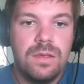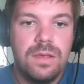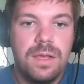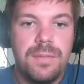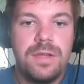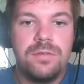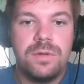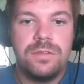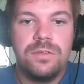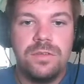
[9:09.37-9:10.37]
In Madden
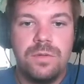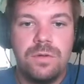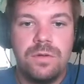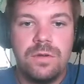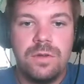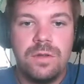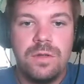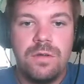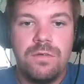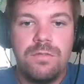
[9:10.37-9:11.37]
22, there were
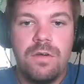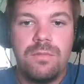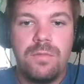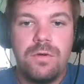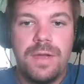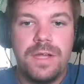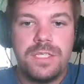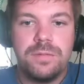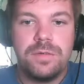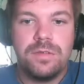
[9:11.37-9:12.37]
far more
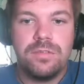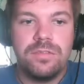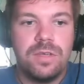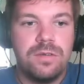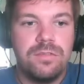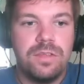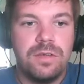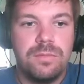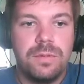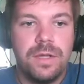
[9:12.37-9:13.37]
matchups consisting of
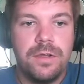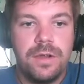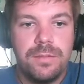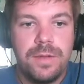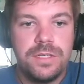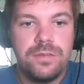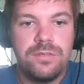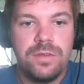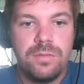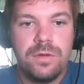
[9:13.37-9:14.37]
single-player
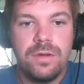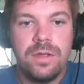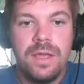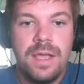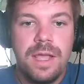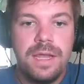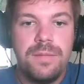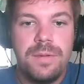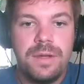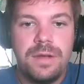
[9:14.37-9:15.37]
animations that were
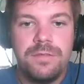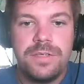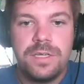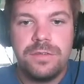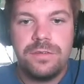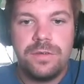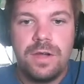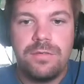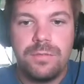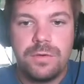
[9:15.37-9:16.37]
independent of each other to
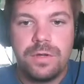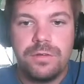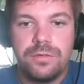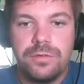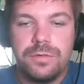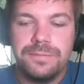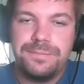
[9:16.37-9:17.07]
offer more control.